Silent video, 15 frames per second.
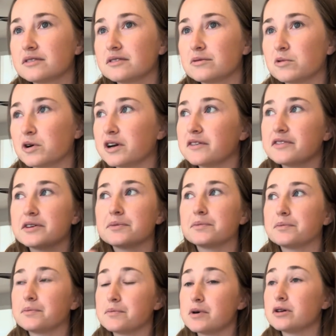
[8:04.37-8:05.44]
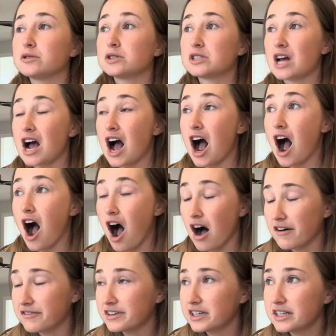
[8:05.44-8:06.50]
One of the most
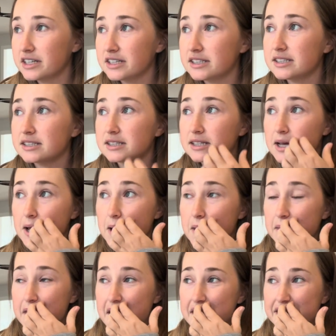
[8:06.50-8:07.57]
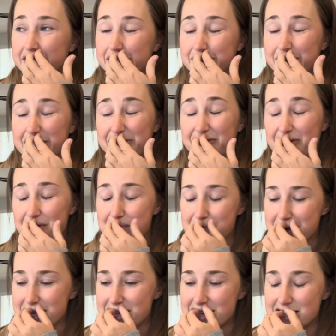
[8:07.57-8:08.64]
obvious that has been for
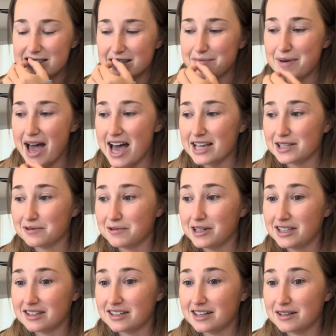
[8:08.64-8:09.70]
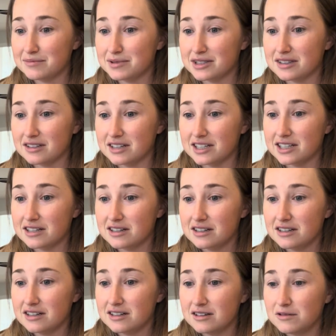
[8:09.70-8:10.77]
me in the past week that I've been like,
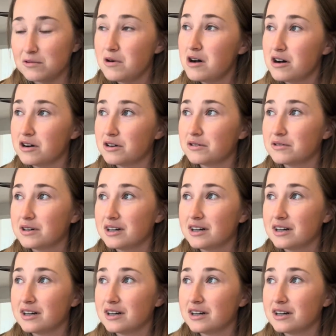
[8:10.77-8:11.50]
whoa,